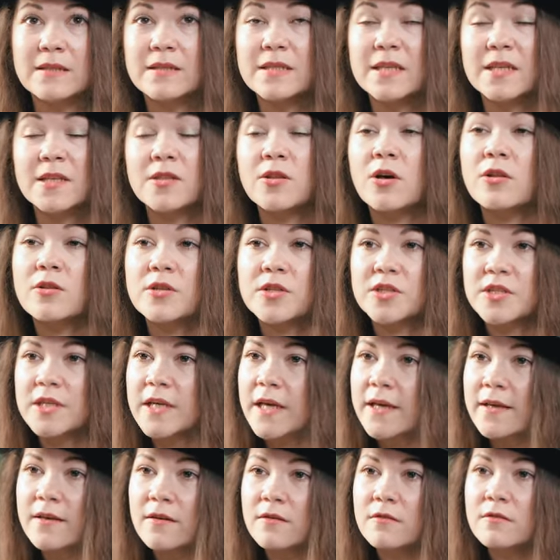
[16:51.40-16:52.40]
the technology
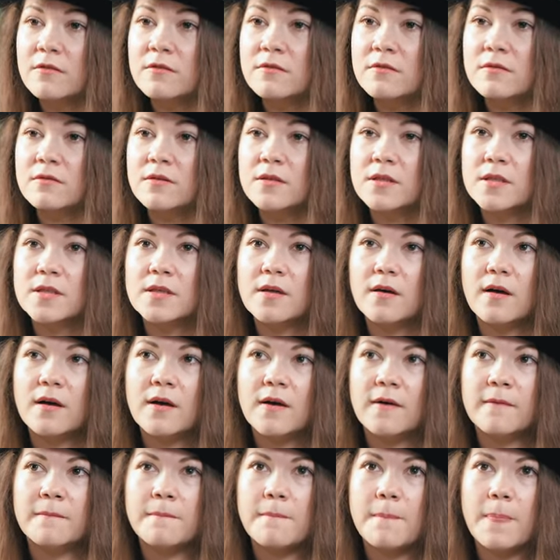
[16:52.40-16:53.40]
angle
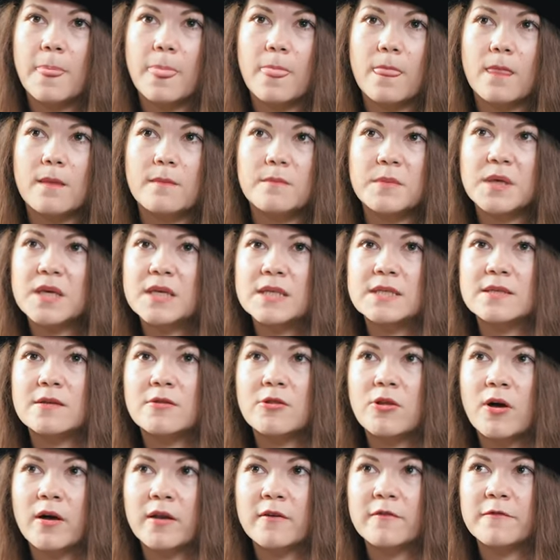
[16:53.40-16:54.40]
um, because a
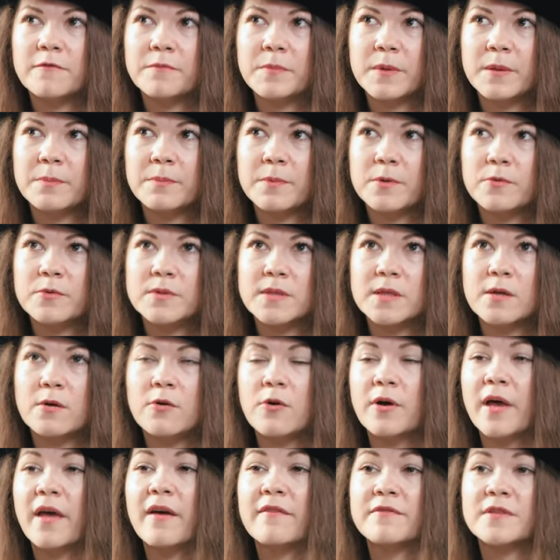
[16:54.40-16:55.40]
lot of people say
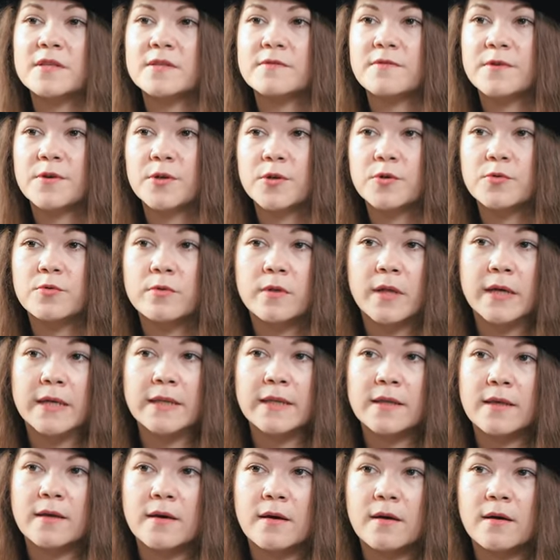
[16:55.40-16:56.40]
oh i have this very cool
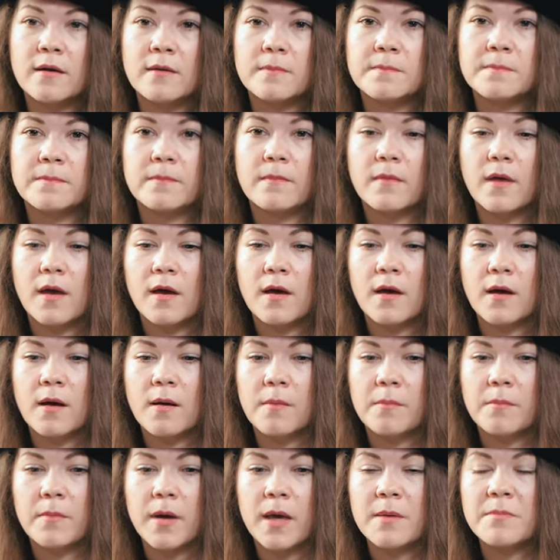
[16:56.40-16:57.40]
idea
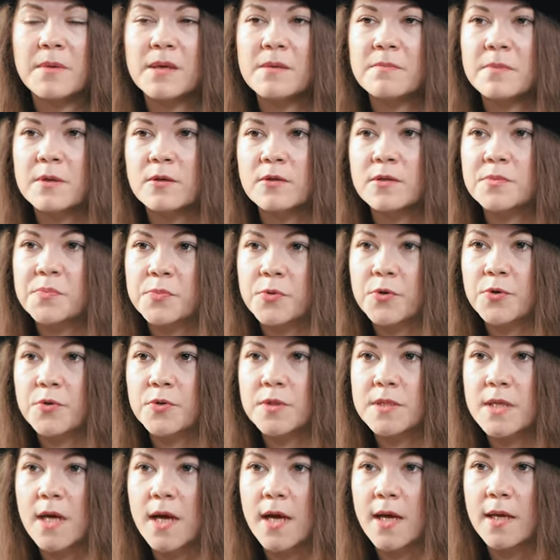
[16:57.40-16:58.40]
um, i may build a
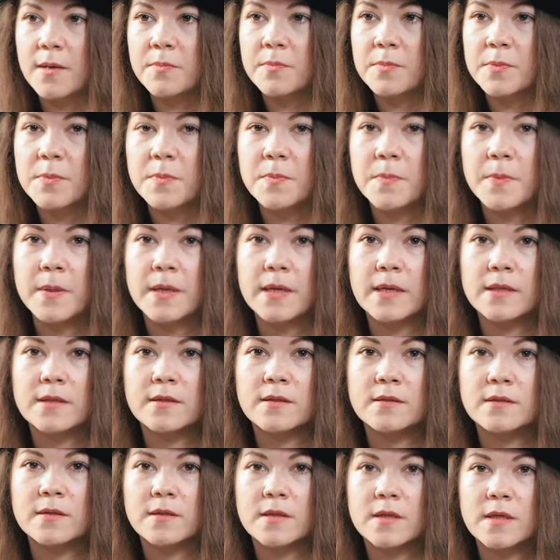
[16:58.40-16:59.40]
prototype
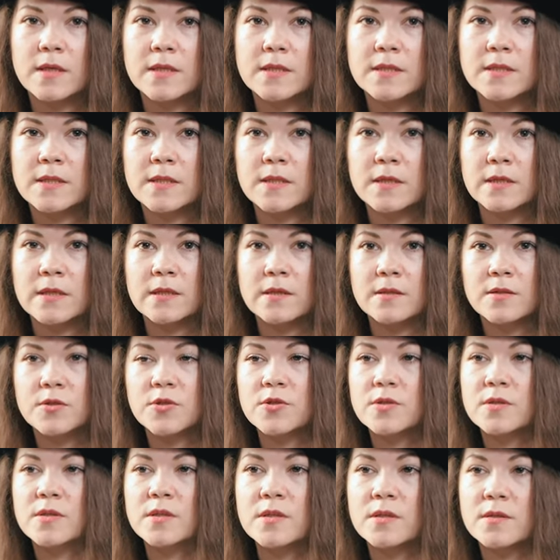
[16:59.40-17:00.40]
but it's a,
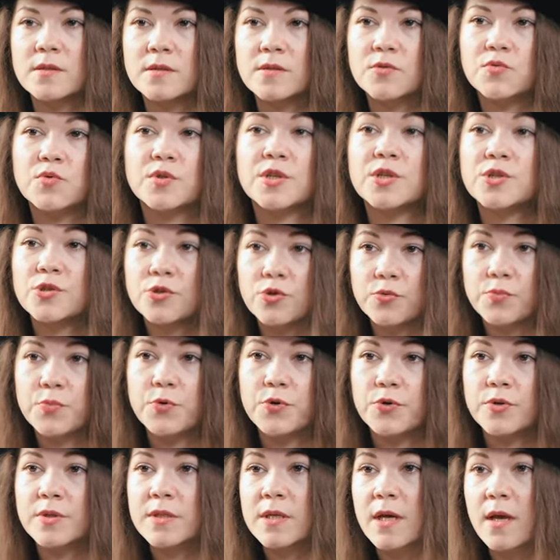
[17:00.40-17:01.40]
just a traditional
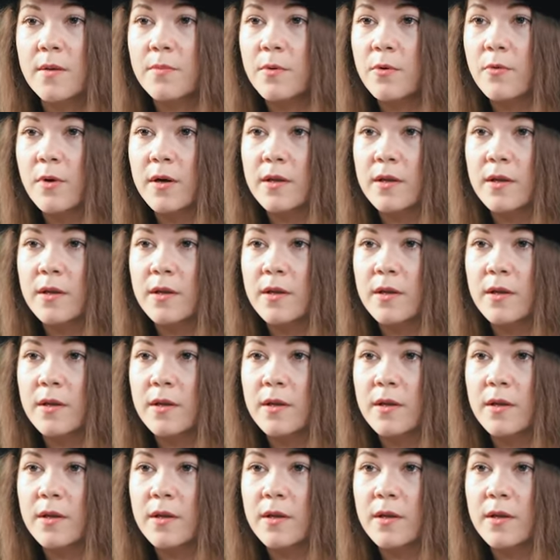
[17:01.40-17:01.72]
prototype i